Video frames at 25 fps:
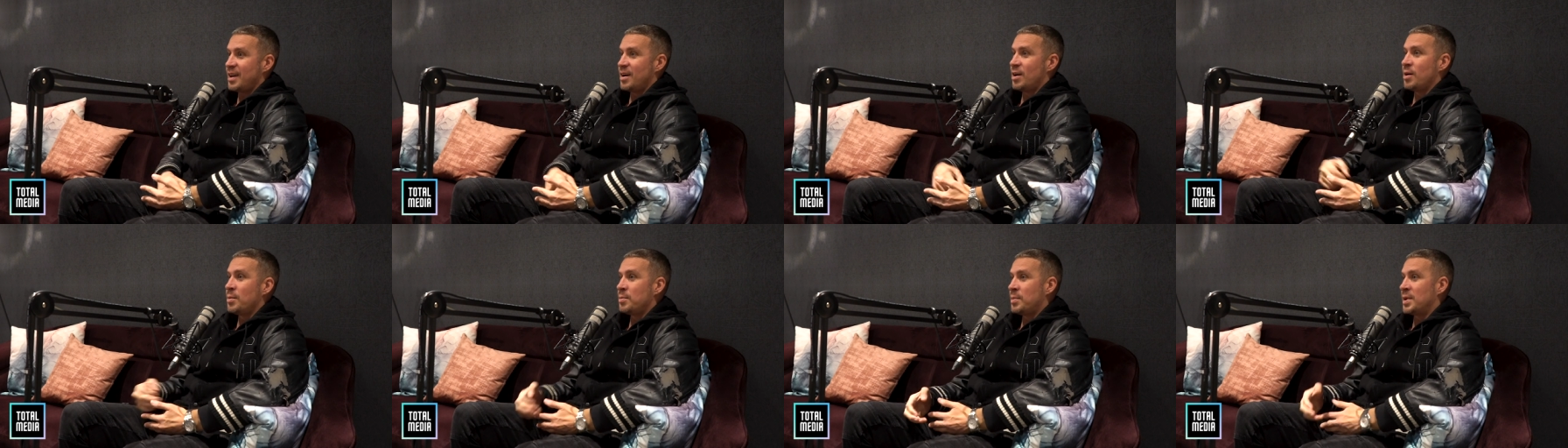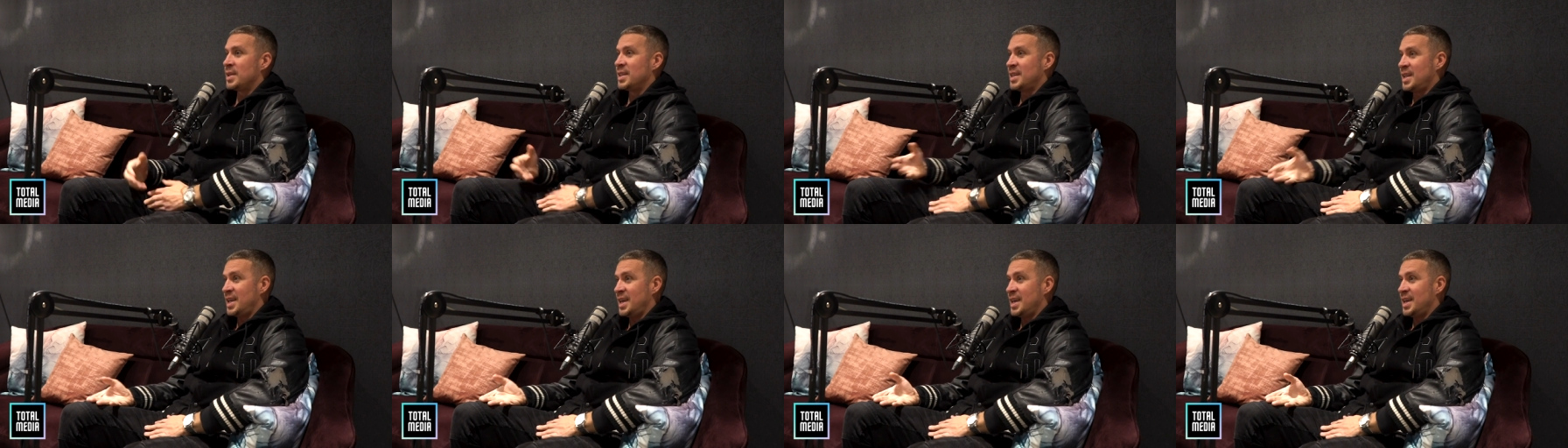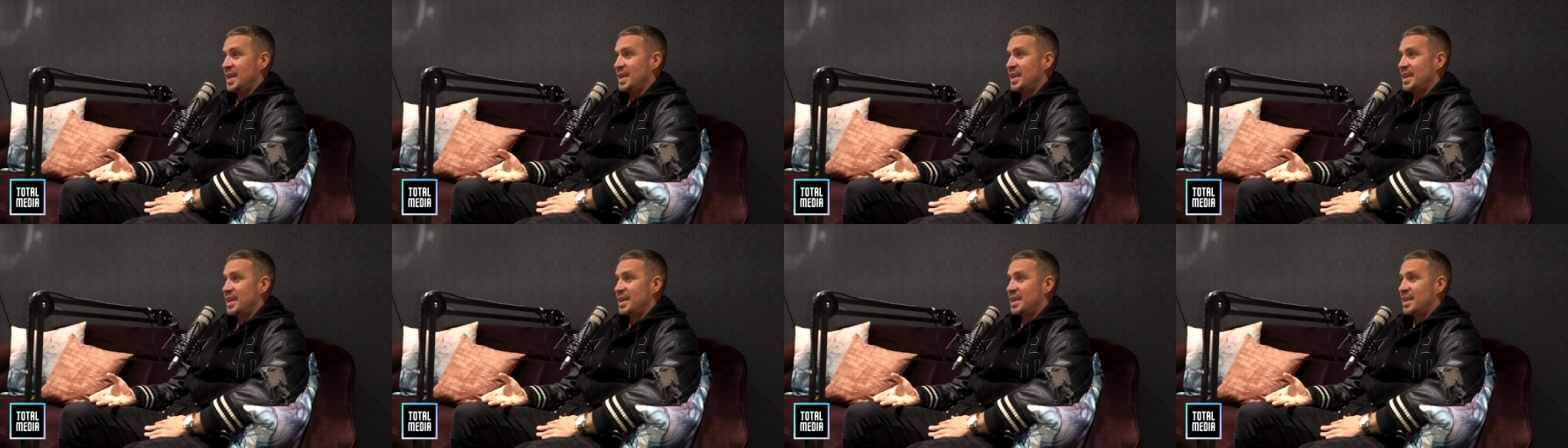on my
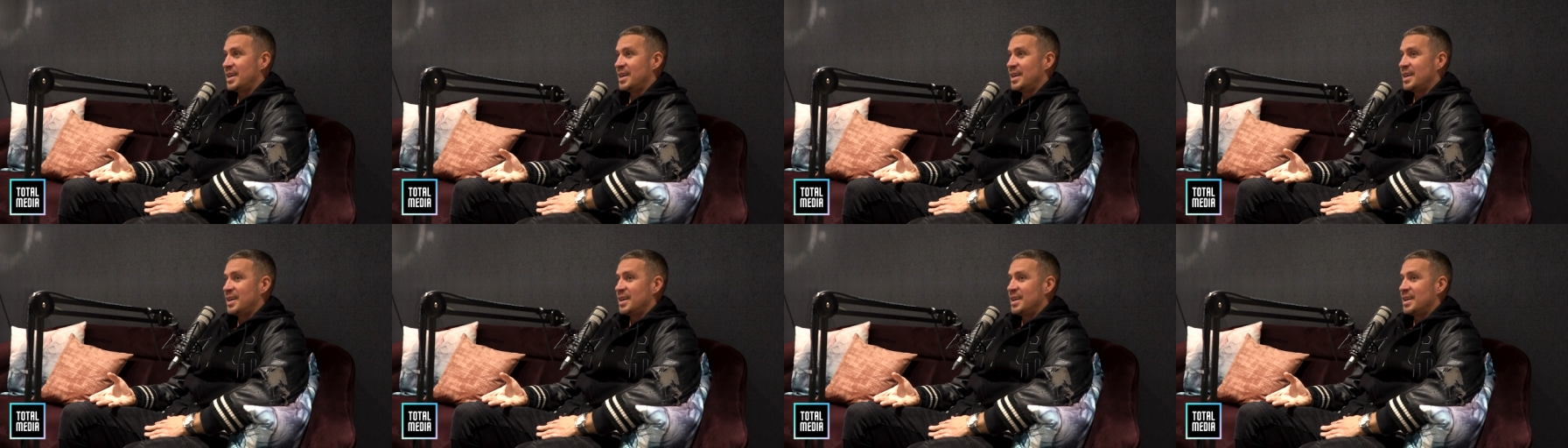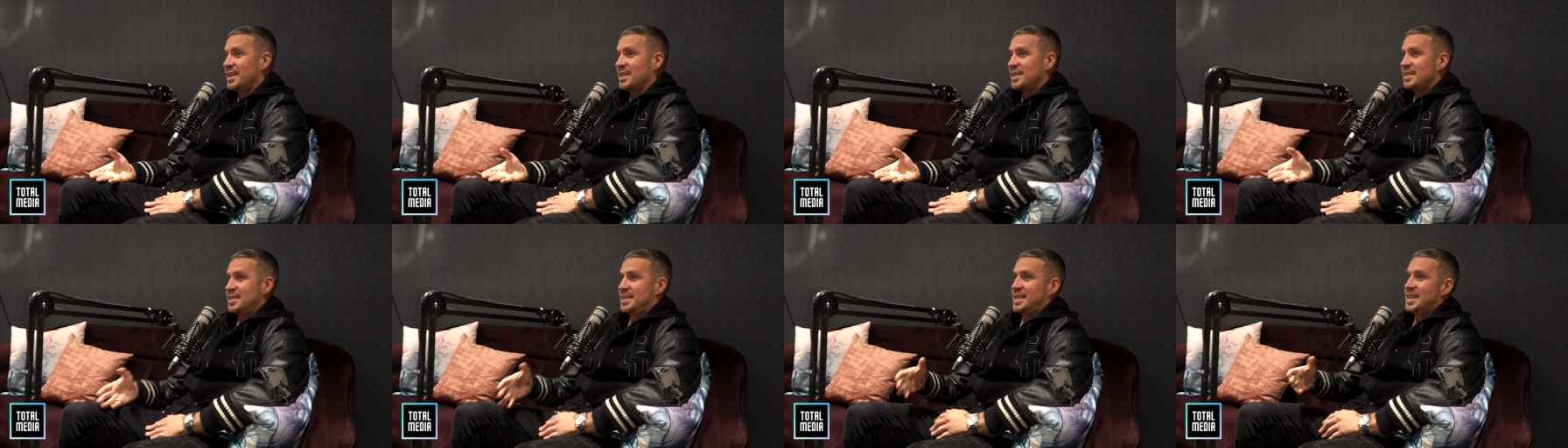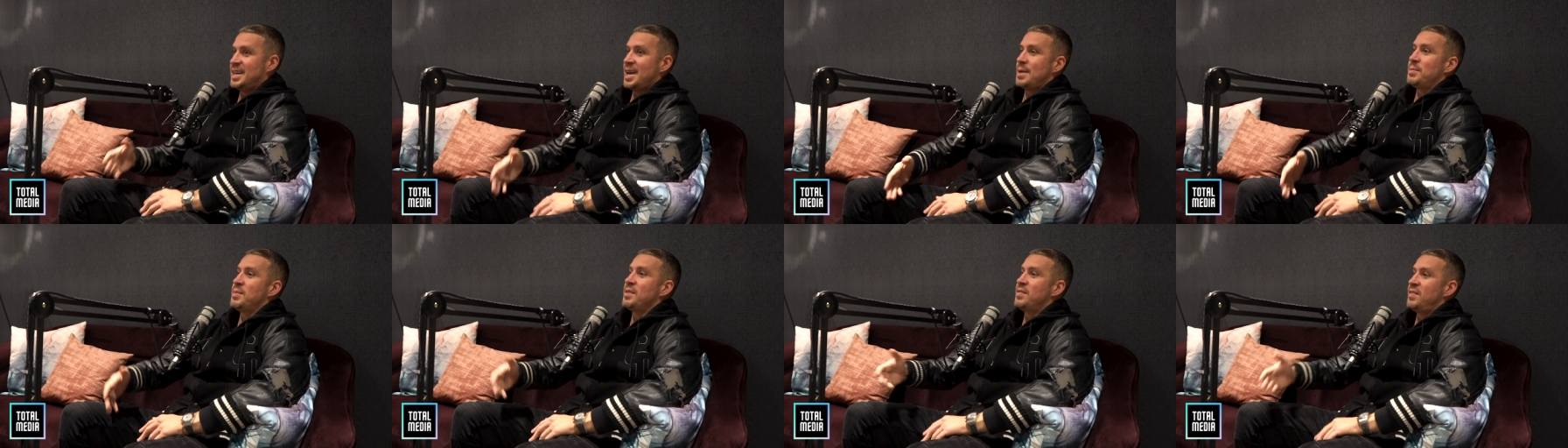knee to
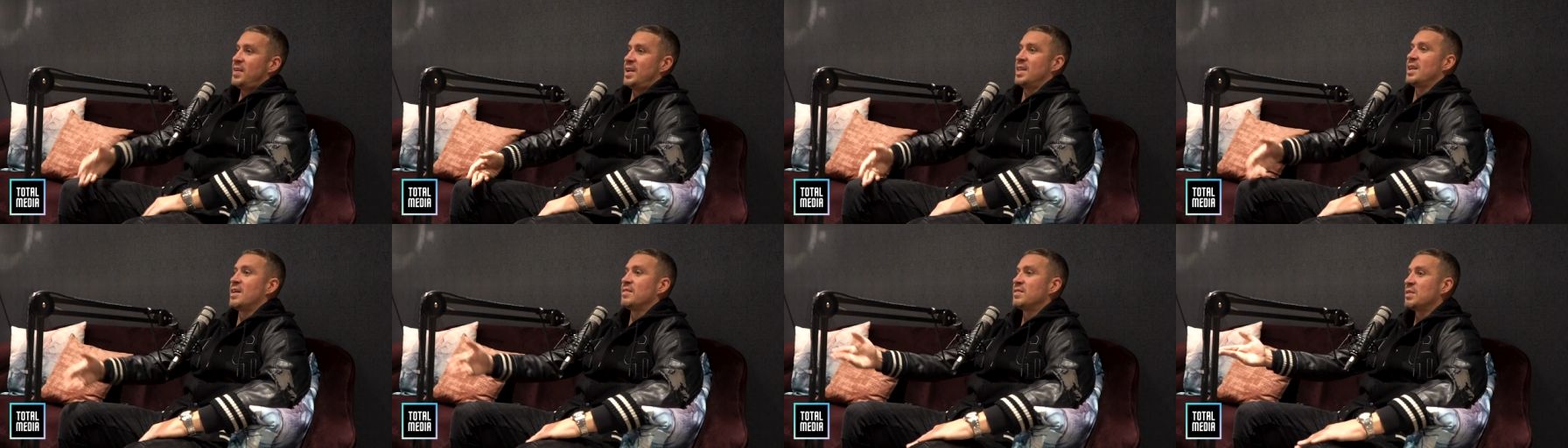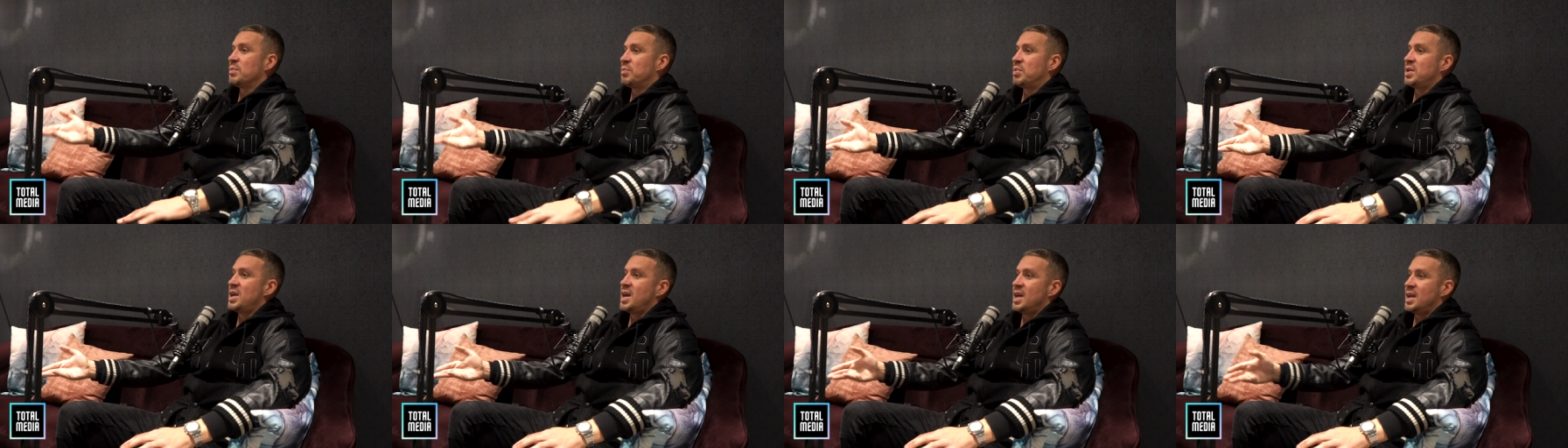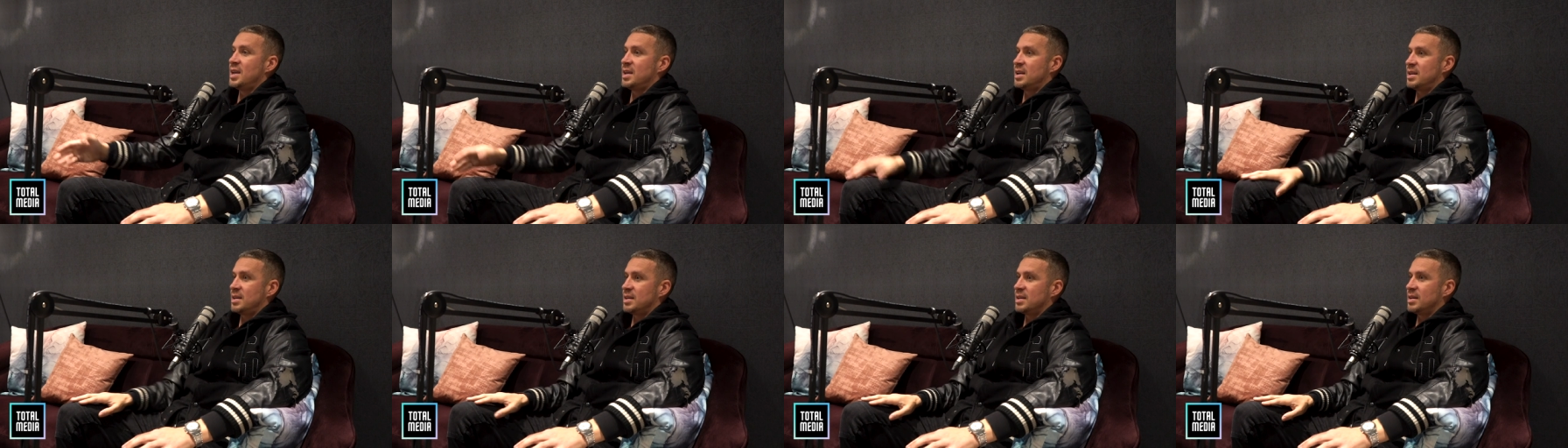get me fit enough to play.